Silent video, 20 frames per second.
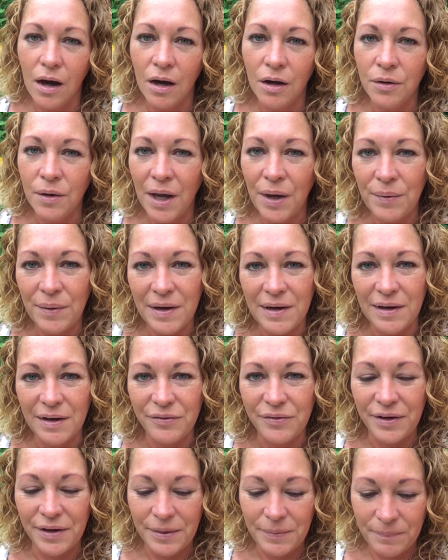Oh, how I
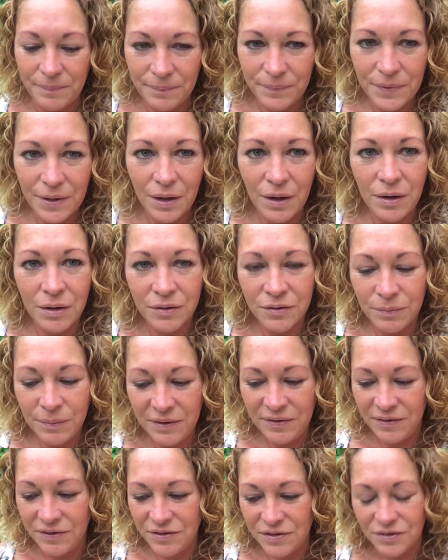love it. Oh,
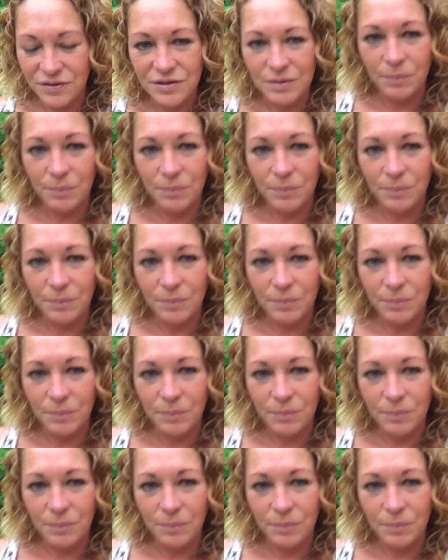Sweetie's just